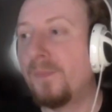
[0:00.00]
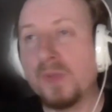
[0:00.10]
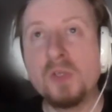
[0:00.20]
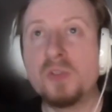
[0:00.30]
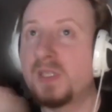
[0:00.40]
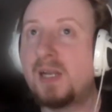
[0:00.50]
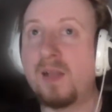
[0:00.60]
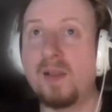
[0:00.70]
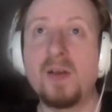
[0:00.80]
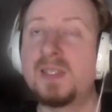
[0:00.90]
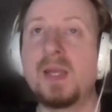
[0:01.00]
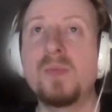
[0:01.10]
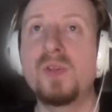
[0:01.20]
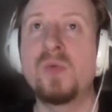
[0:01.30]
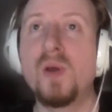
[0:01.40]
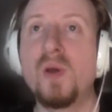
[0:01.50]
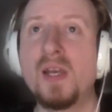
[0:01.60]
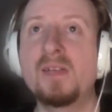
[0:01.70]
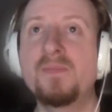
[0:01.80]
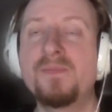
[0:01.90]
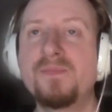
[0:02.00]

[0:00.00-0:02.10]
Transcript: and you just had a lightsaber in the way.